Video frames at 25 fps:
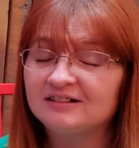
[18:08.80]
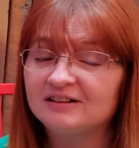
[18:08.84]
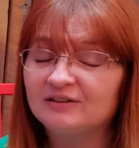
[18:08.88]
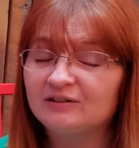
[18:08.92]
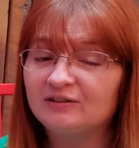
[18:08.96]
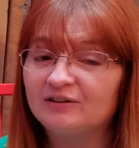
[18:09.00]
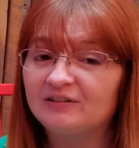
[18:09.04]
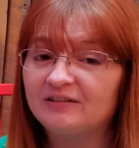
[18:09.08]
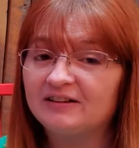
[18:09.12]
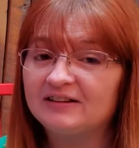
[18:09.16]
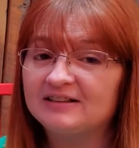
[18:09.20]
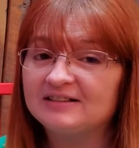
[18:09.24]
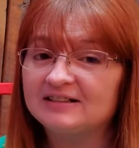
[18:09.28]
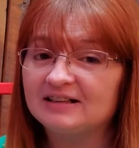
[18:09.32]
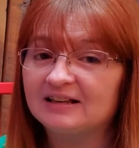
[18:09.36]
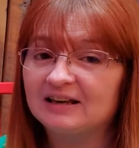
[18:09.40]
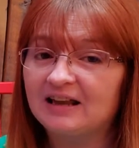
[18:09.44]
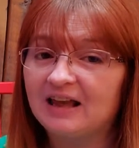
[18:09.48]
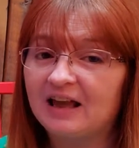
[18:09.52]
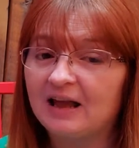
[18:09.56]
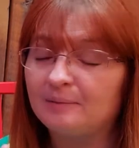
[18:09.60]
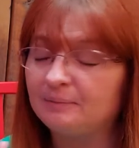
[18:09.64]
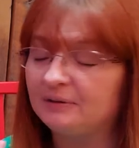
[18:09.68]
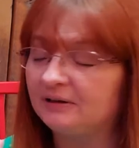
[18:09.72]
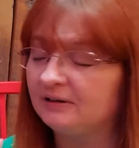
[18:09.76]
what do you think's gonna
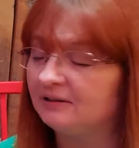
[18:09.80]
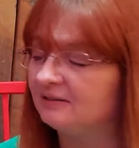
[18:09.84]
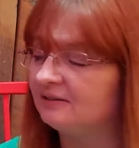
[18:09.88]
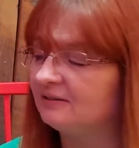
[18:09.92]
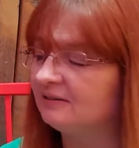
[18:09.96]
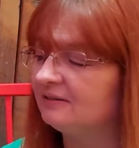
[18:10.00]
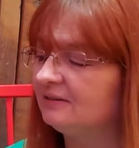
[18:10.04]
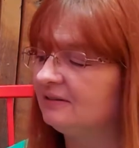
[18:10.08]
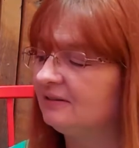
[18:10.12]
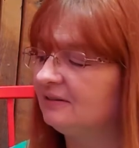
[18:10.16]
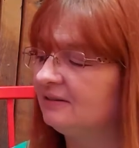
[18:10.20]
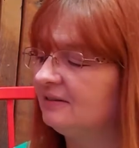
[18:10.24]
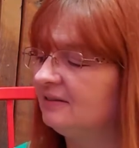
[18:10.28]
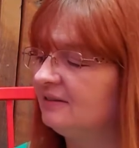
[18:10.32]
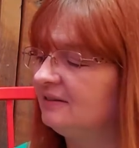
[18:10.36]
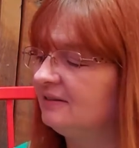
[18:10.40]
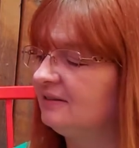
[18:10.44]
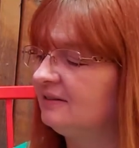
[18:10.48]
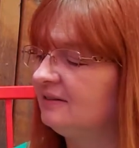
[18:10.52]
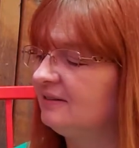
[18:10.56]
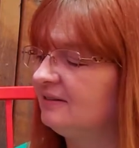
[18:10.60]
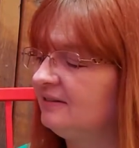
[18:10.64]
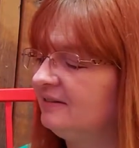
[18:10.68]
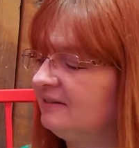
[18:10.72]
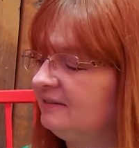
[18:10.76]
happen?
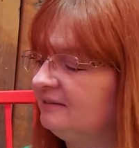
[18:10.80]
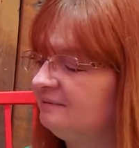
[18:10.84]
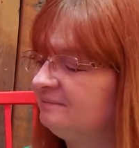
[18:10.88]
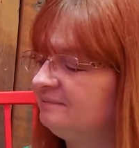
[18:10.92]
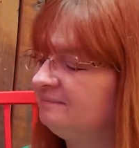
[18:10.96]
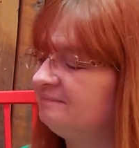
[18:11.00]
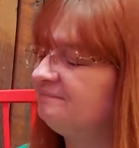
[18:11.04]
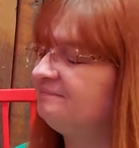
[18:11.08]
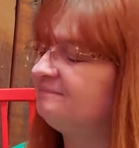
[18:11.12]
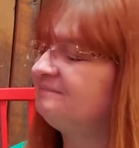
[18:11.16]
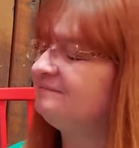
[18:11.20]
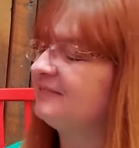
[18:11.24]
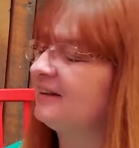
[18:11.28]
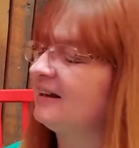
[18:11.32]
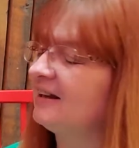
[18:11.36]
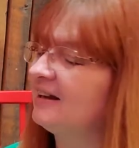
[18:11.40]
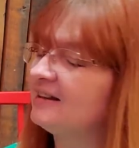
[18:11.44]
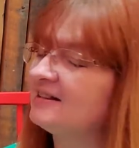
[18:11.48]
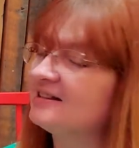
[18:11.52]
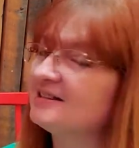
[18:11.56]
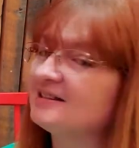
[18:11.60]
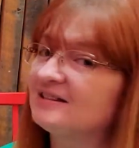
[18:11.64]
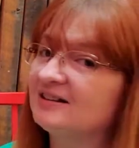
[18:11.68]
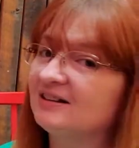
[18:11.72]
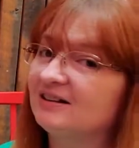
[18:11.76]
I
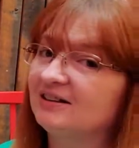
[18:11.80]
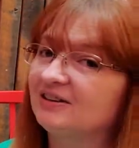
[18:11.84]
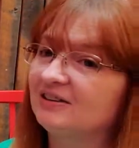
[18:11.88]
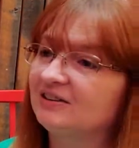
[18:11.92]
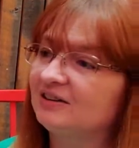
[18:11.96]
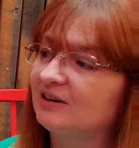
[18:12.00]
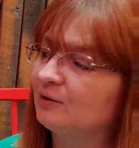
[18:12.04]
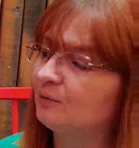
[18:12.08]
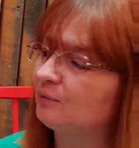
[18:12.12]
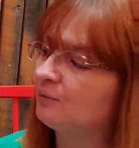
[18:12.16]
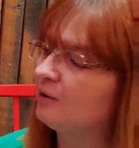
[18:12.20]
got stuck on that